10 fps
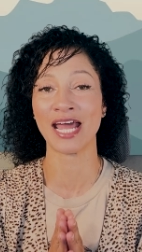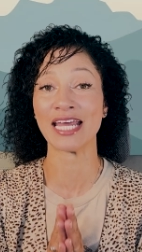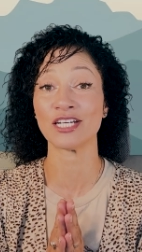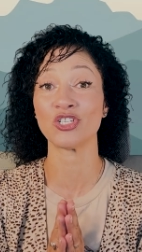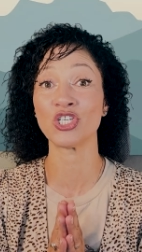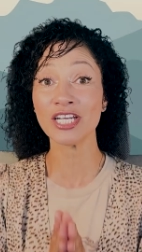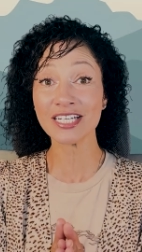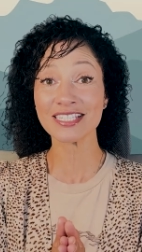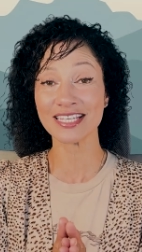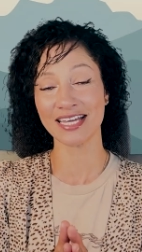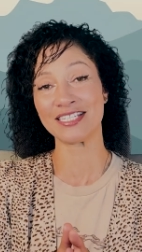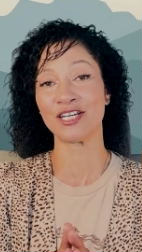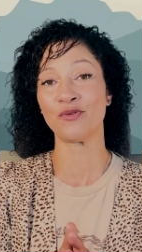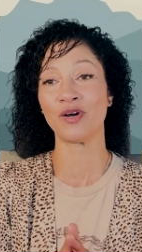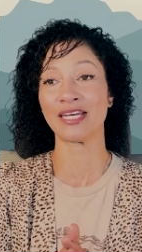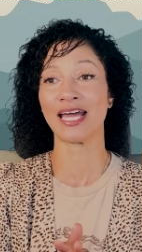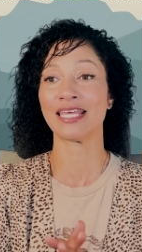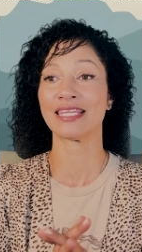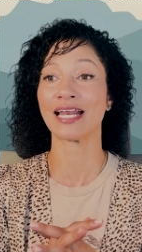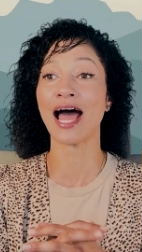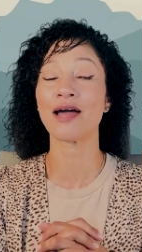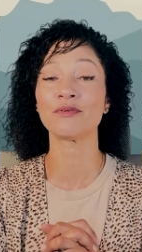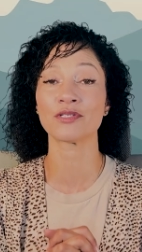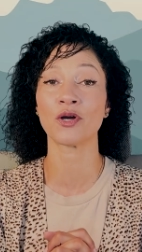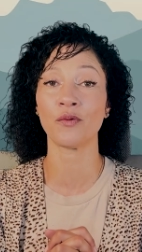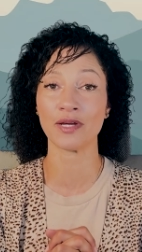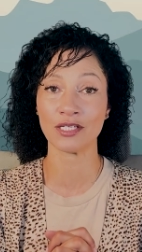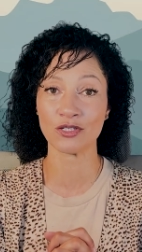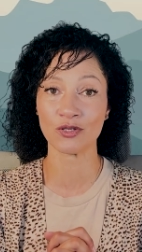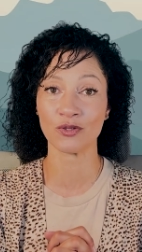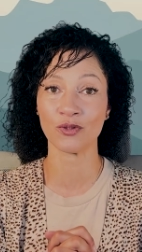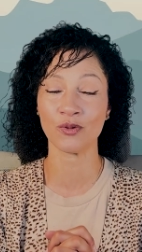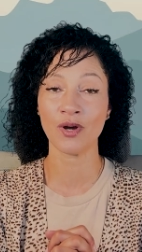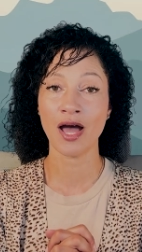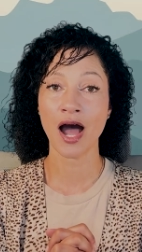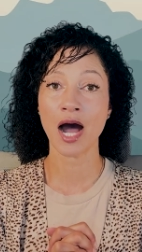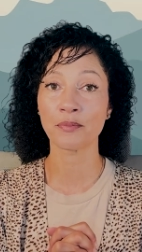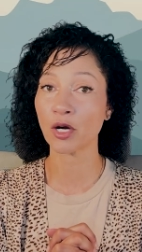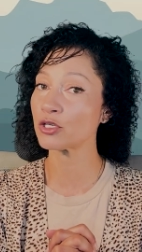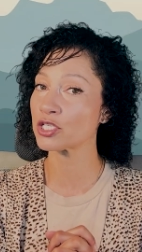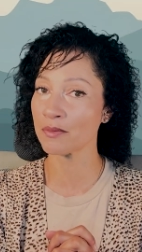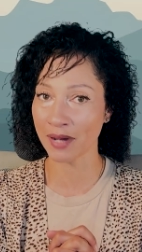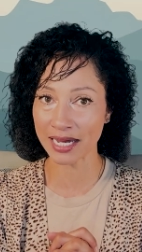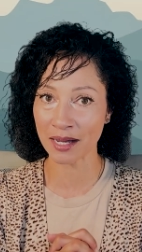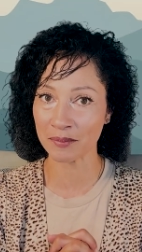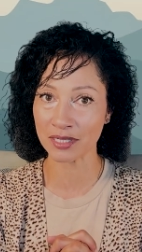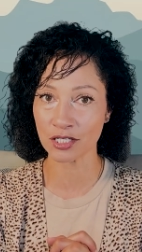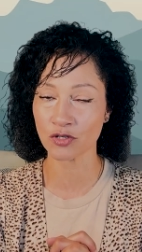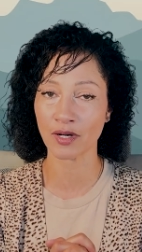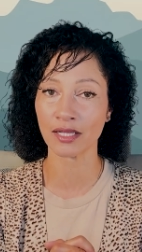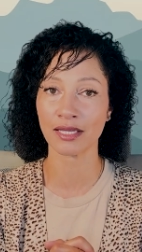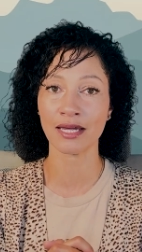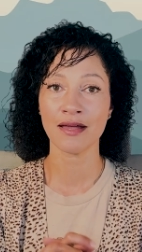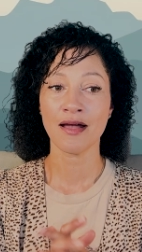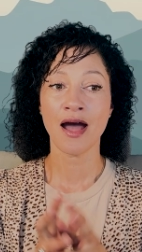I had a genius idea one night that I was going to approach the bike companies directly.